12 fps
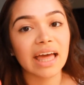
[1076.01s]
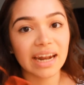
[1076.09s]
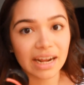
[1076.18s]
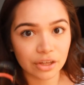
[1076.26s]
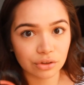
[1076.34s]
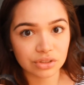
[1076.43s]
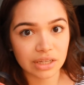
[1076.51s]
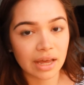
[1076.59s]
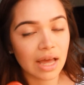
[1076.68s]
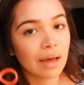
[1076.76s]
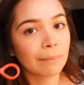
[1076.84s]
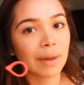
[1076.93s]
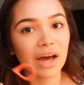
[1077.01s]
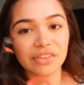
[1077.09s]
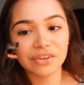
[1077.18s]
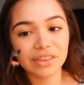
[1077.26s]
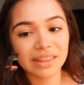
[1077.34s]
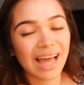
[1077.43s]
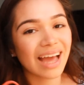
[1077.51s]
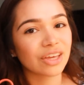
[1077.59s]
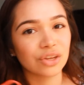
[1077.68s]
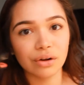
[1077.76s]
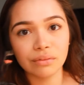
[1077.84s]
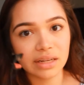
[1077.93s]
then I use it. But other than
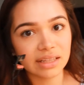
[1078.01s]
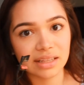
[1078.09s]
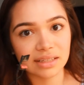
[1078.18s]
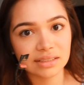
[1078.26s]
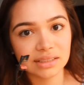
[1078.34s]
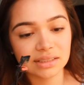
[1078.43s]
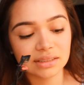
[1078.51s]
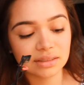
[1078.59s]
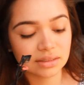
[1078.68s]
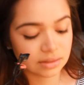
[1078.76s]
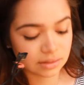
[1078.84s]
that, you don't need this.